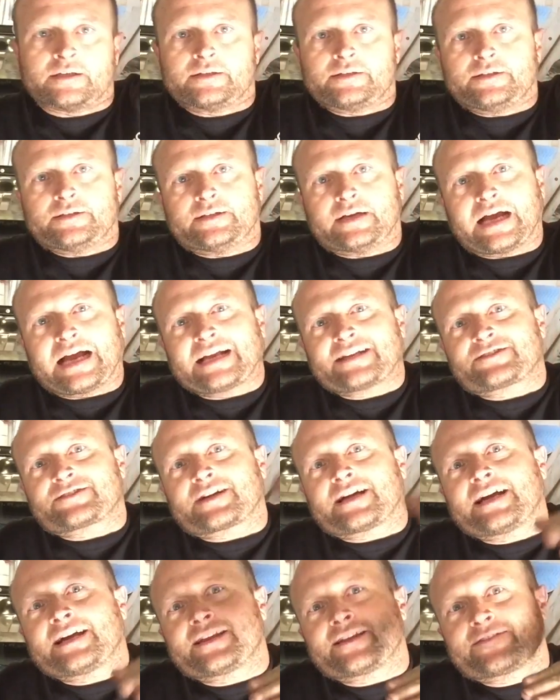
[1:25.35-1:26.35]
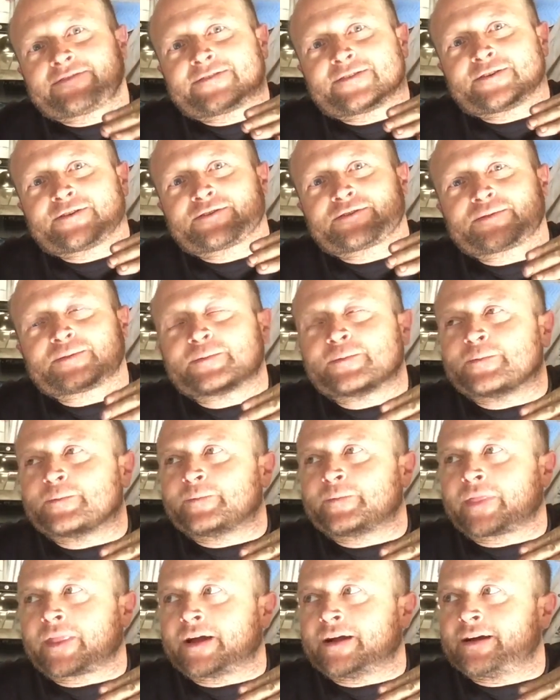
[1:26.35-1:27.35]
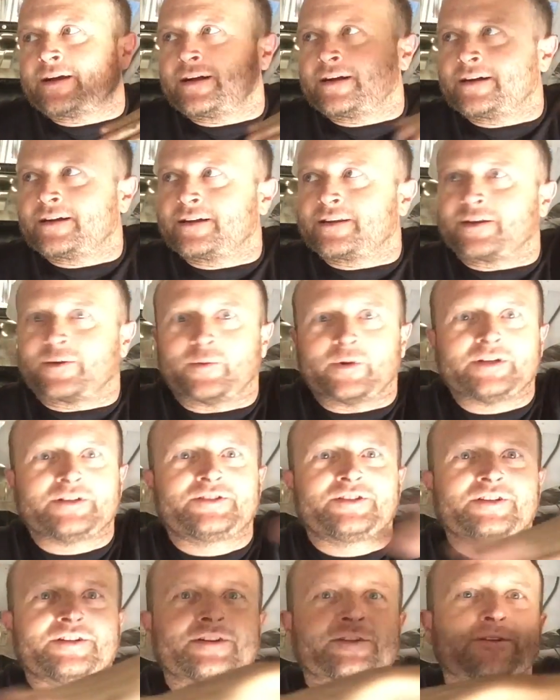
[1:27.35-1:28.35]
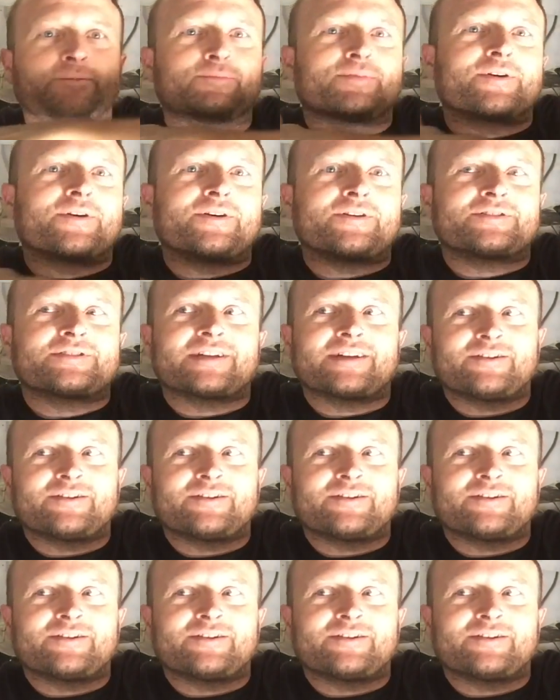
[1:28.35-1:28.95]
do not try the windshield approach.